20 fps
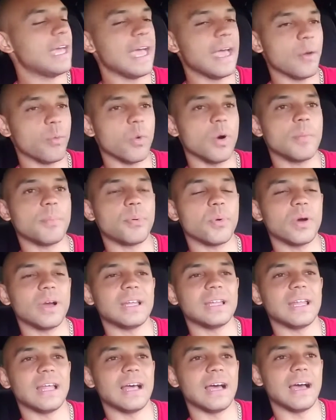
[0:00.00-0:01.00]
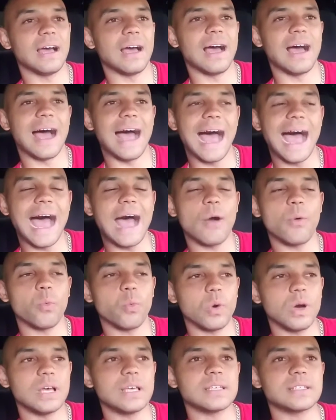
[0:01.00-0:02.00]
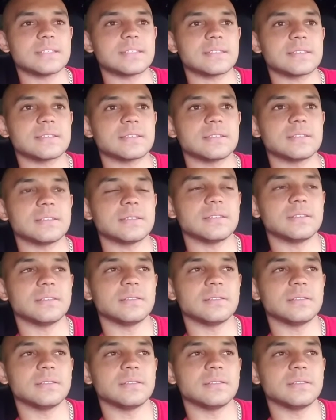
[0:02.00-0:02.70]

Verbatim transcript: at one point I was